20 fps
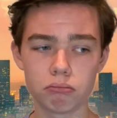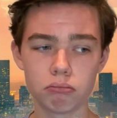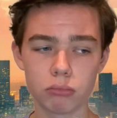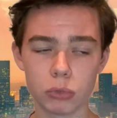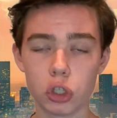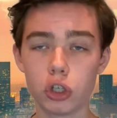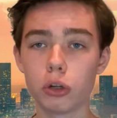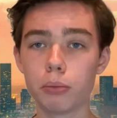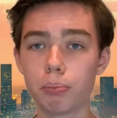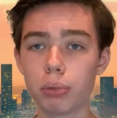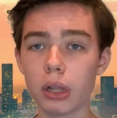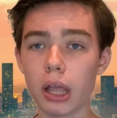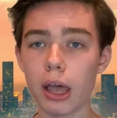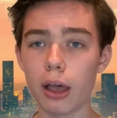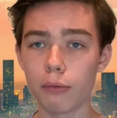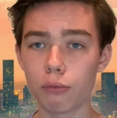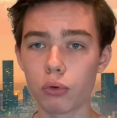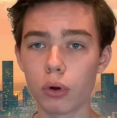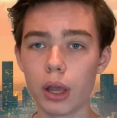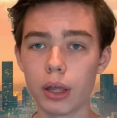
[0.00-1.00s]
good
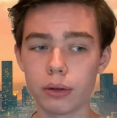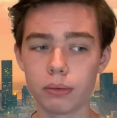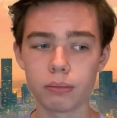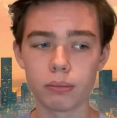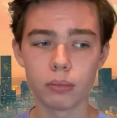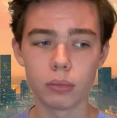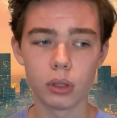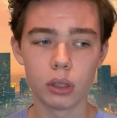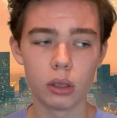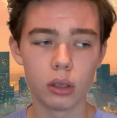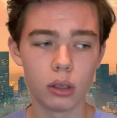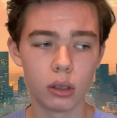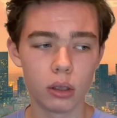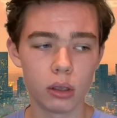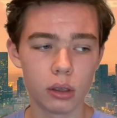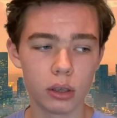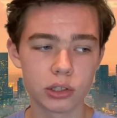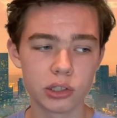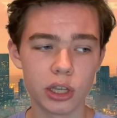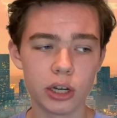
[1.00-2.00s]
playoff run,
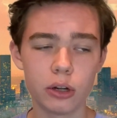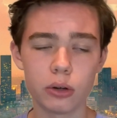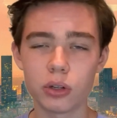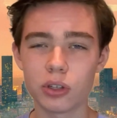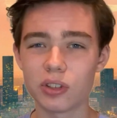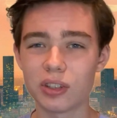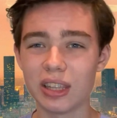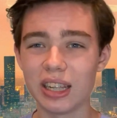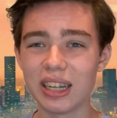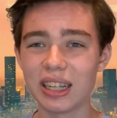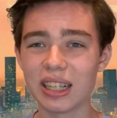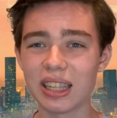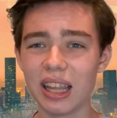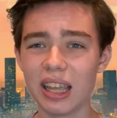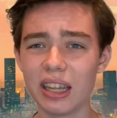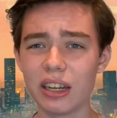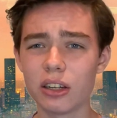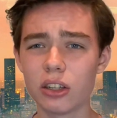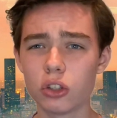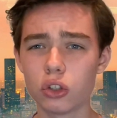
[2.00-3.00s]
because I noticed they
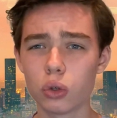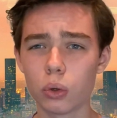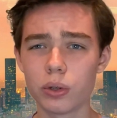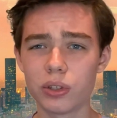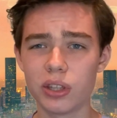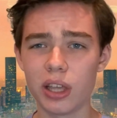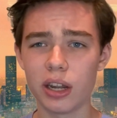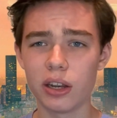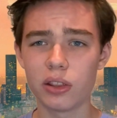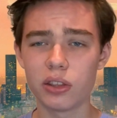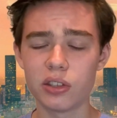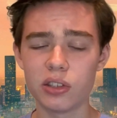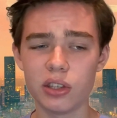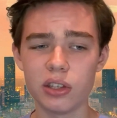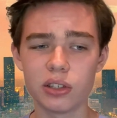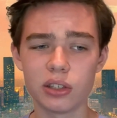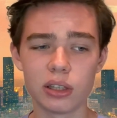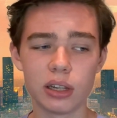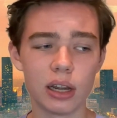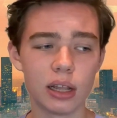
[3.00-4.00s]
declined towards the end of the
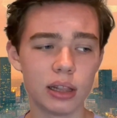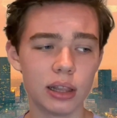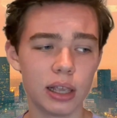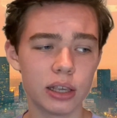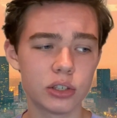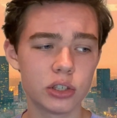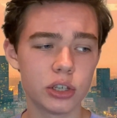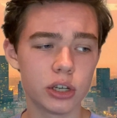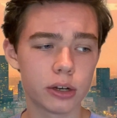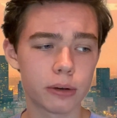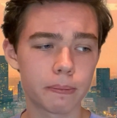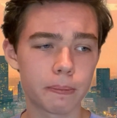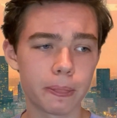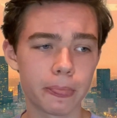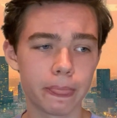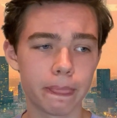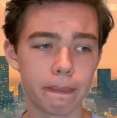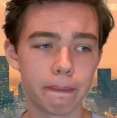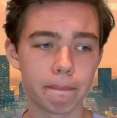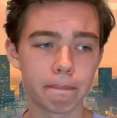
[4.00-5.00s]
season last year.
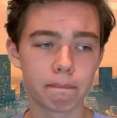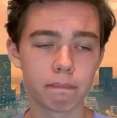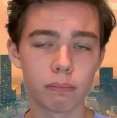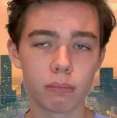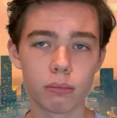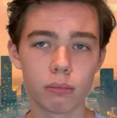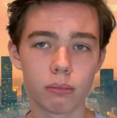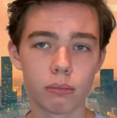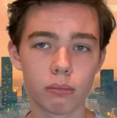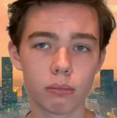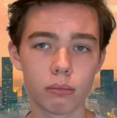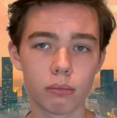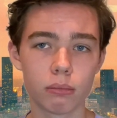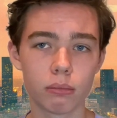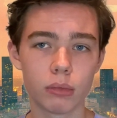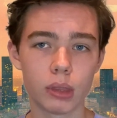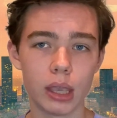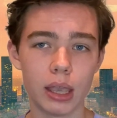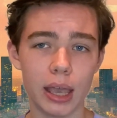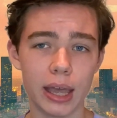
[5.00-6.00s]

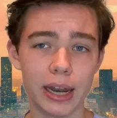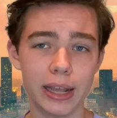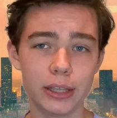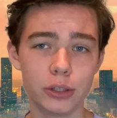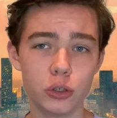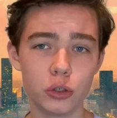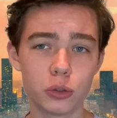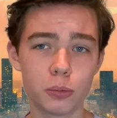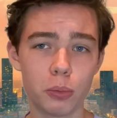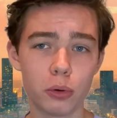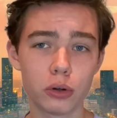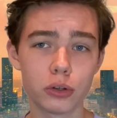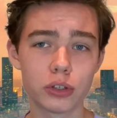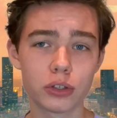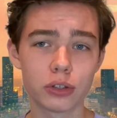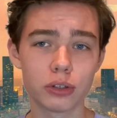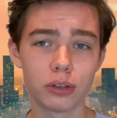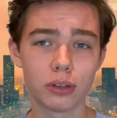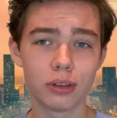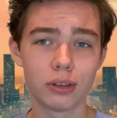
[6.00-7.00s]
And into
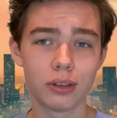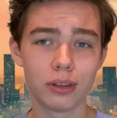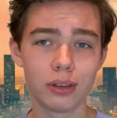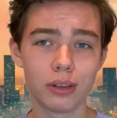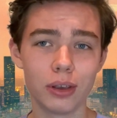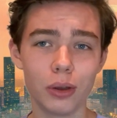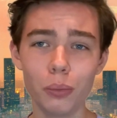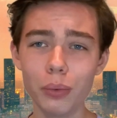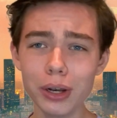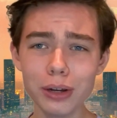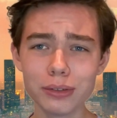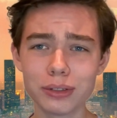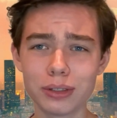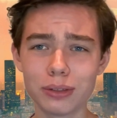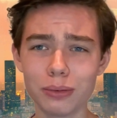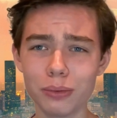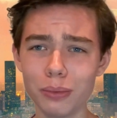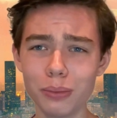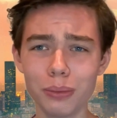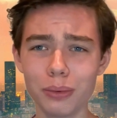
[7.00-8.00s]
sports,
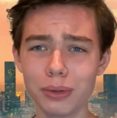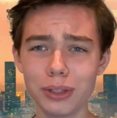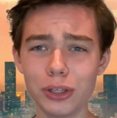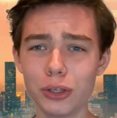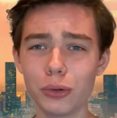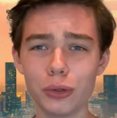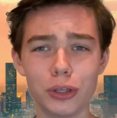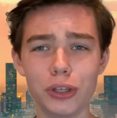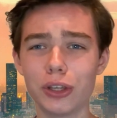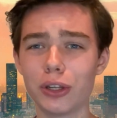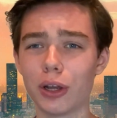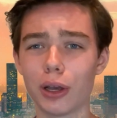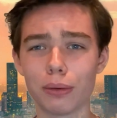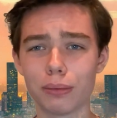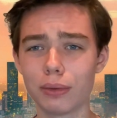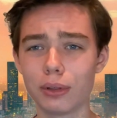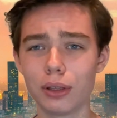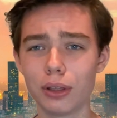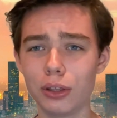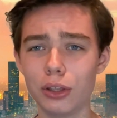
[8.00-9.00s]

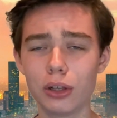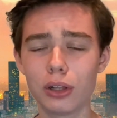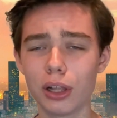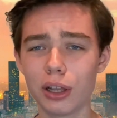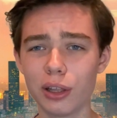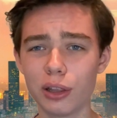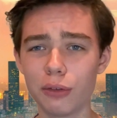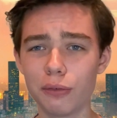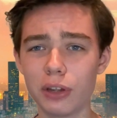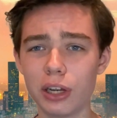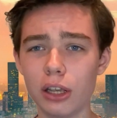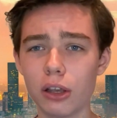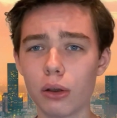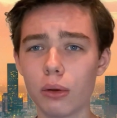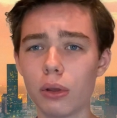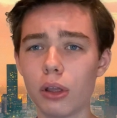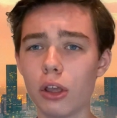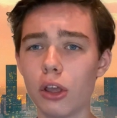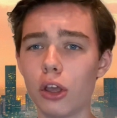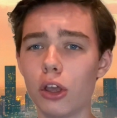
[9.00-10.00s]
you click on the video,
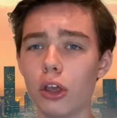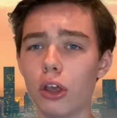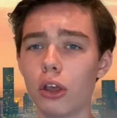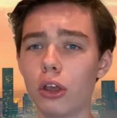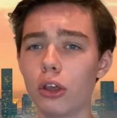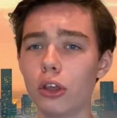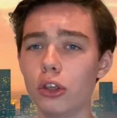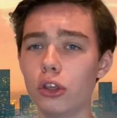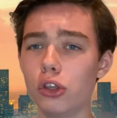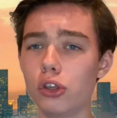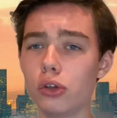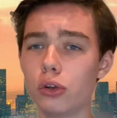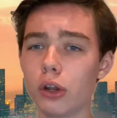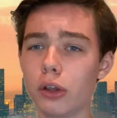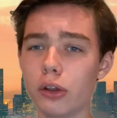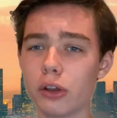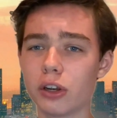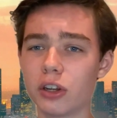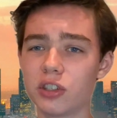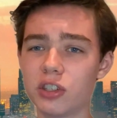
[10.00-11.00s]
you're
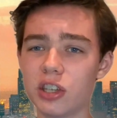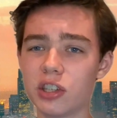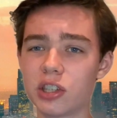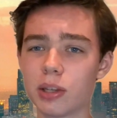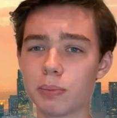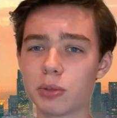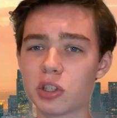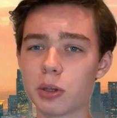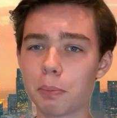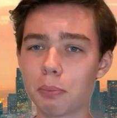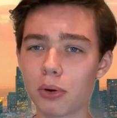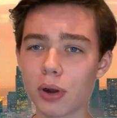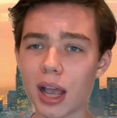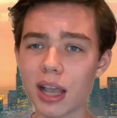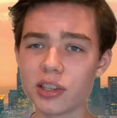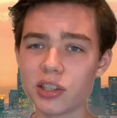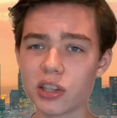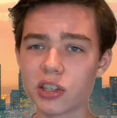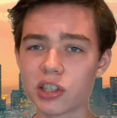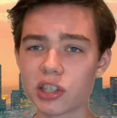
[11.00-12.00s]
going to see some
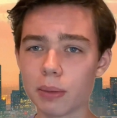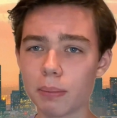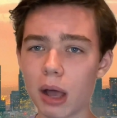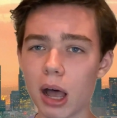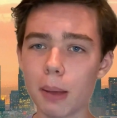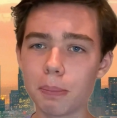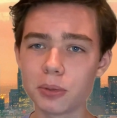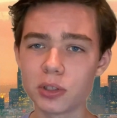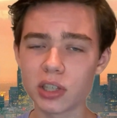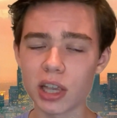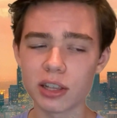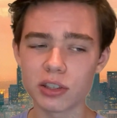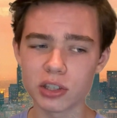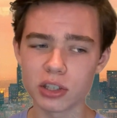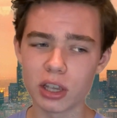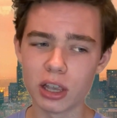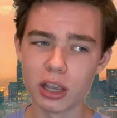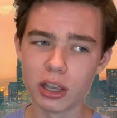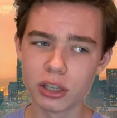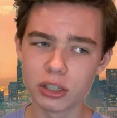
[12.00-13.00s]
surprises, some
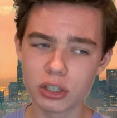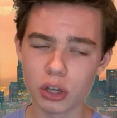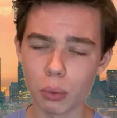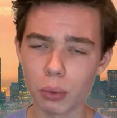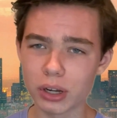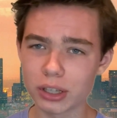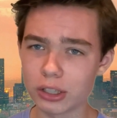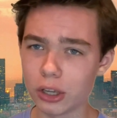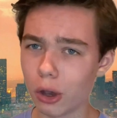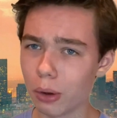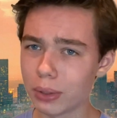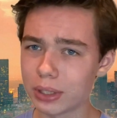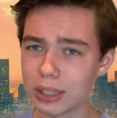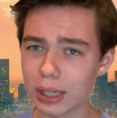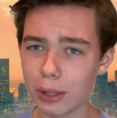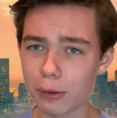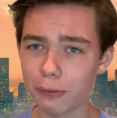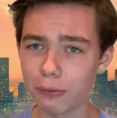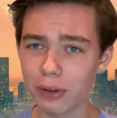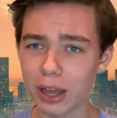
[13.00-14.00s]
upsets. So we're going to
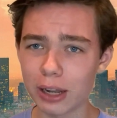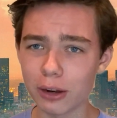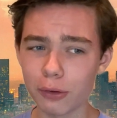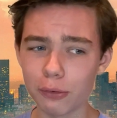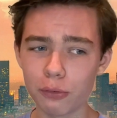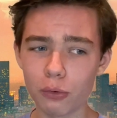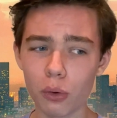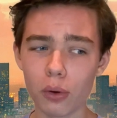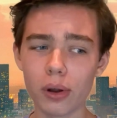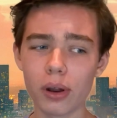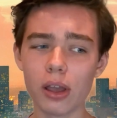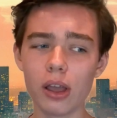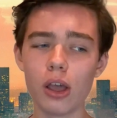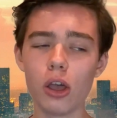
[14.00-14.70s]
the Final Four.